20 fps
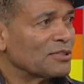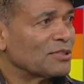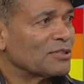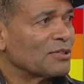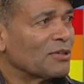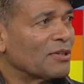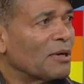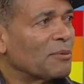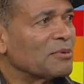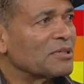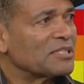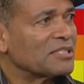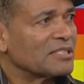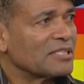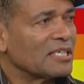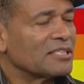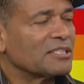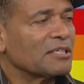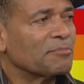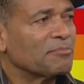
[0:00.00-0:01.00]
So mm -hmm. that was
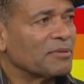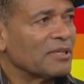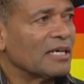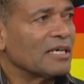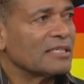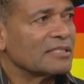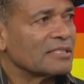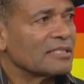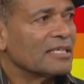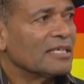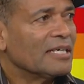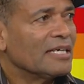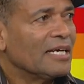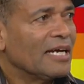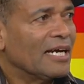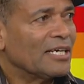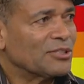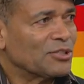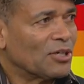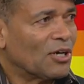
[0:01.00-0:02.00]
mm-hmm. such a plus
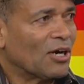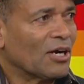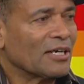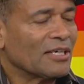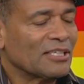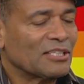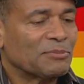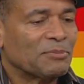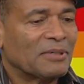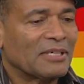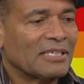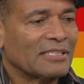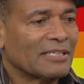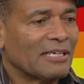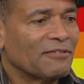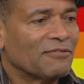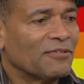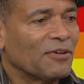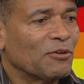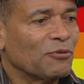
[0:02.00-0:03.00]
as an artist because
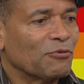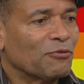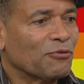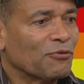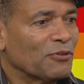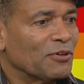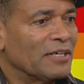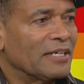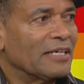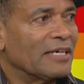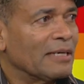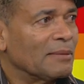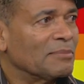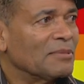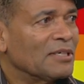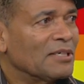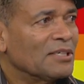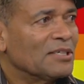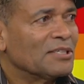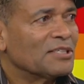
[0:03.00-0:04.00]
I felt freed up
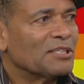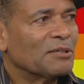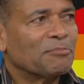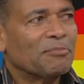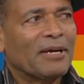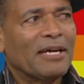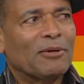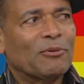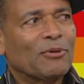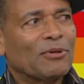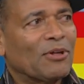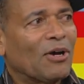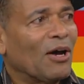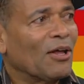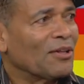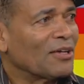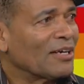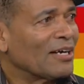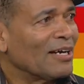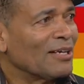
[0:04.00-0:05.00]
to paint with all
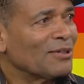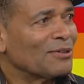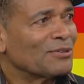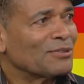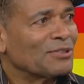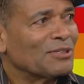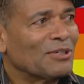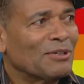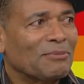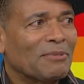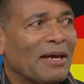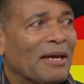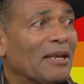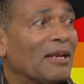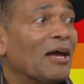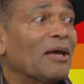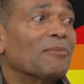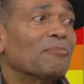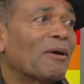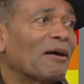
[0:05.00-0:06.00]
the colors. You know, yes.
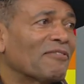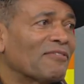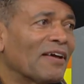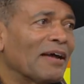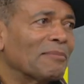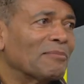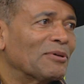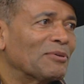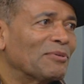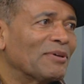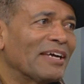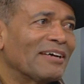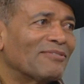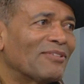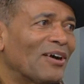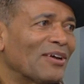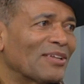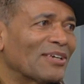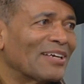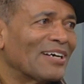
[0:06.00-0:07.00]
in, in, my family we have
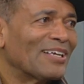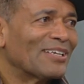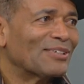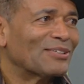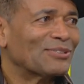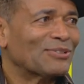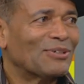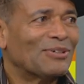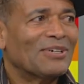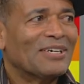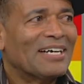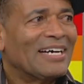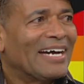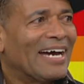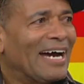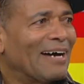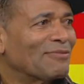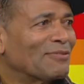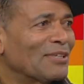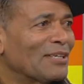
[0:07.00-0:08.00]
all the colors. So
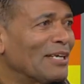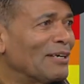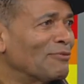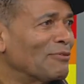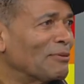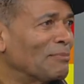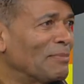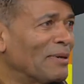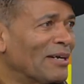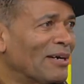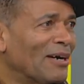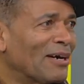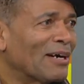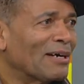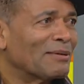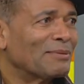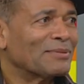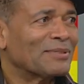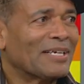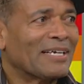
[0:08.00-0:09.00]
after Love with Big
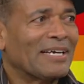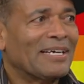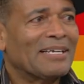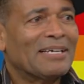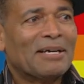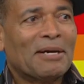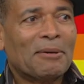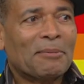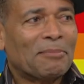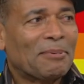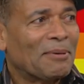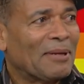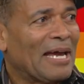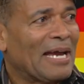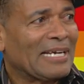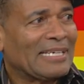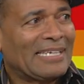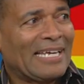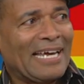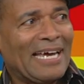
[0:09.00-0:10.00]
Arms, I got
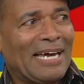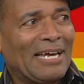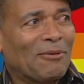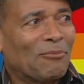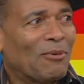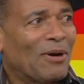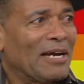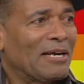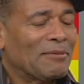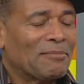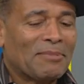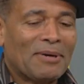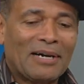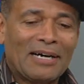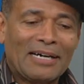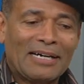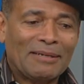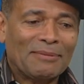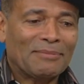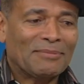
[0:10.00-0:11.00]
black dad, white
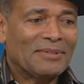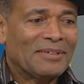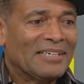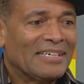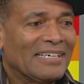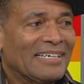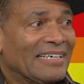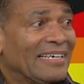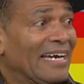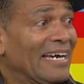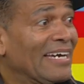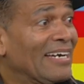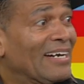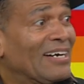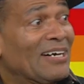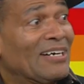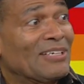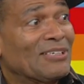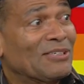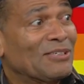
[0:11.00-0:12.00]
mom, gay
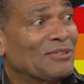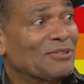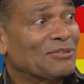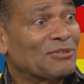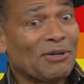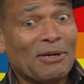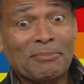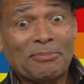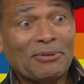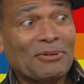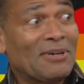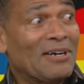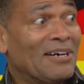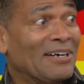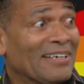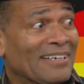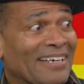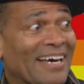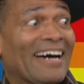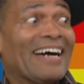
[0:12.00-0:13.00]
aunt, Trumper
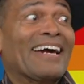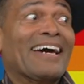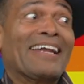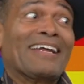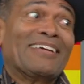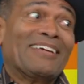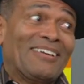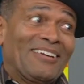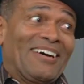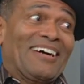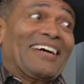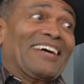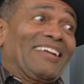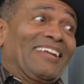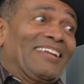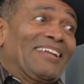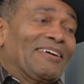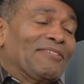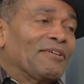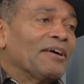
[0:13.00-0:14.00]
aunt. I got it. You know, I you
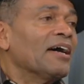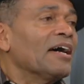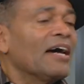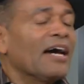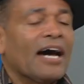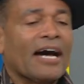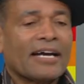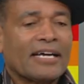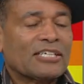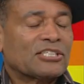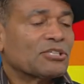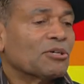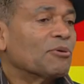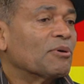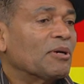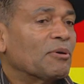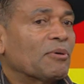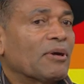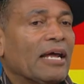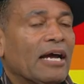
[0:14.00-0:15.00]
got, it all. I, so
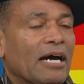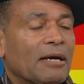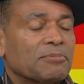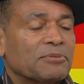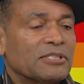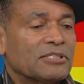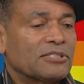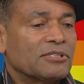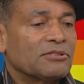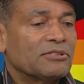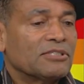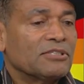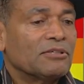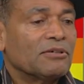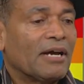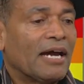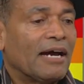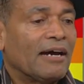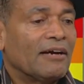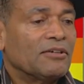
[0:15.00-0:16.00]
what, what, helps is you
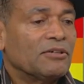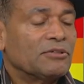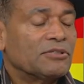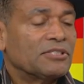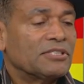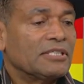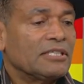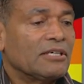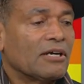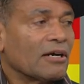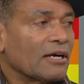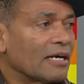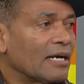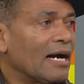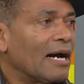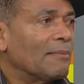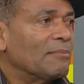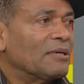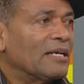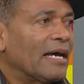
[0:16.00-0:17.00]
you, you see our
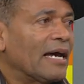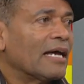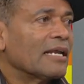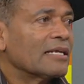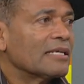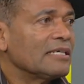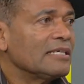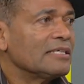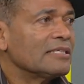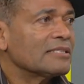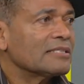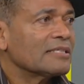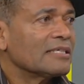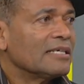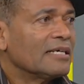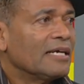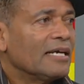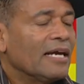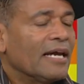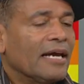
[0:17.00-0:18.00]
commonalities,
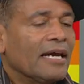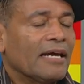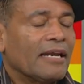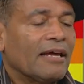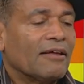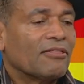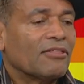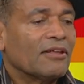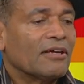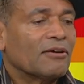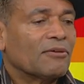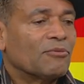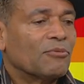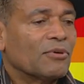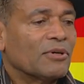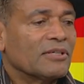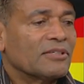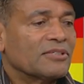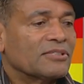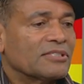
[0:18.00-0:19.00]
yes. and I think
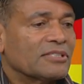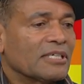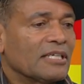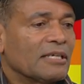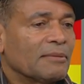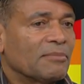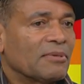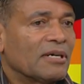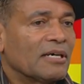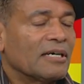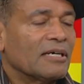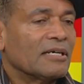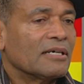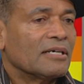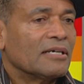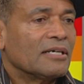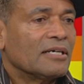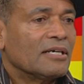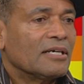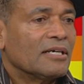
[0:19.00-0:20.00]
with cinema.
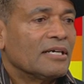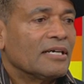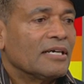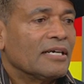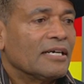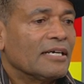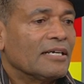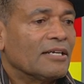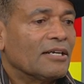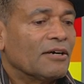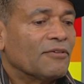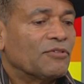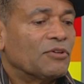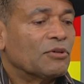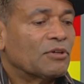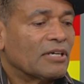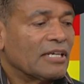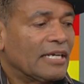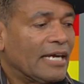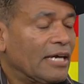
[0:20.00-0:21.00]
You know, if
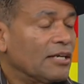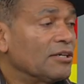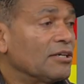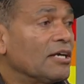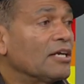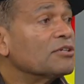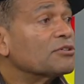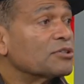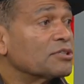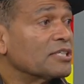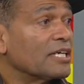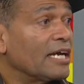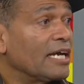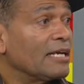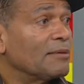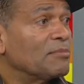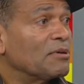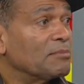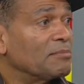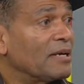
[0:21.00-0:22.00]
you can
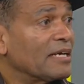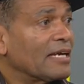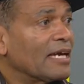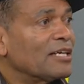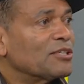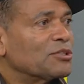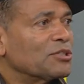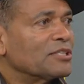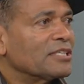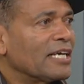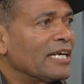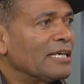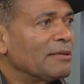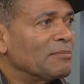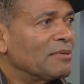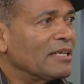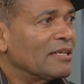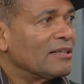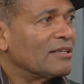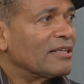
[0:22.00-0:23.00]
entertain but make
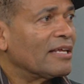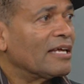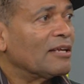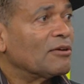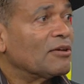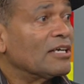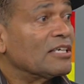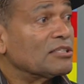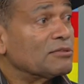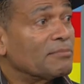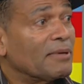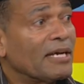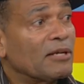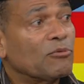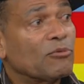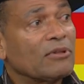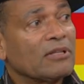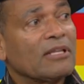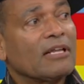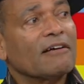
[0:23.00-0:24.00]
edutainment that is made
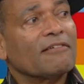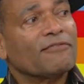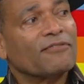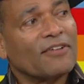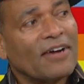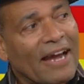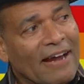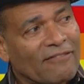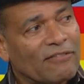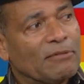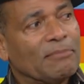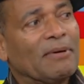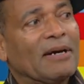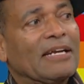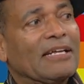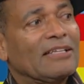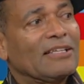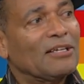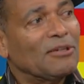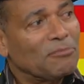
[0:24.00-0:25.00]
with love for
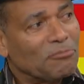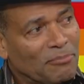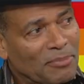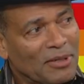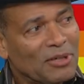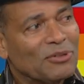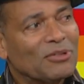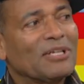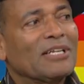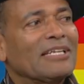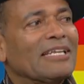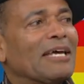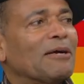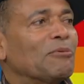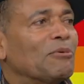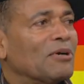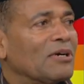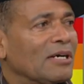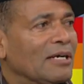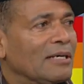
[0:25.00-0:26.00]
everybody, then build it and they
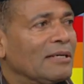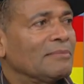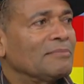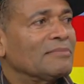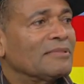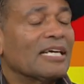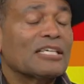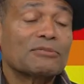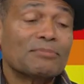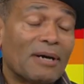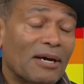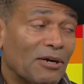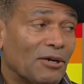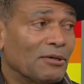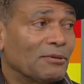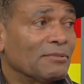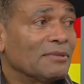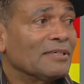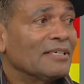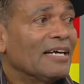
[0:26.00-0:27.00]
will come. That's my
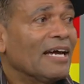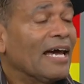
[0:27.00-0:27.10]
hope.